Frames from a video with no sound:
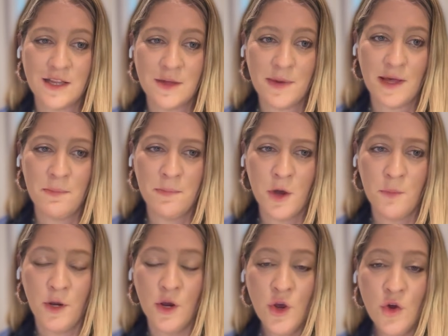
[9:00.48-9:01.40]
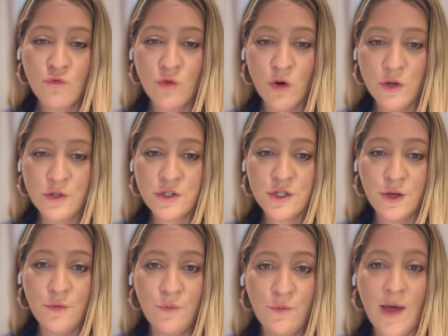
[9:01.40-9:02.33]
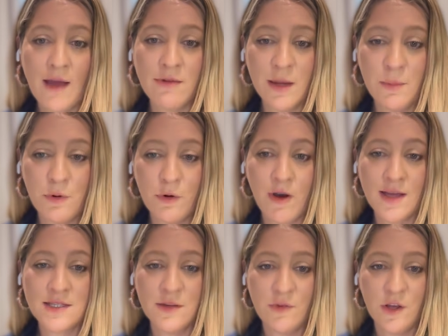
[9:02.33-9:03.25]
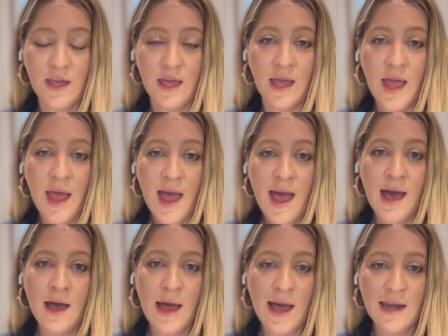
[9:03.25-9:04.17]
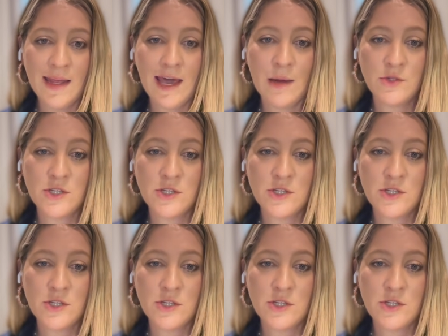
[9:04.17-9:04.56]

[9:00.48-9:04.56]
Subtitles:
them at the moment. Ross, 2 very progressive looking handicap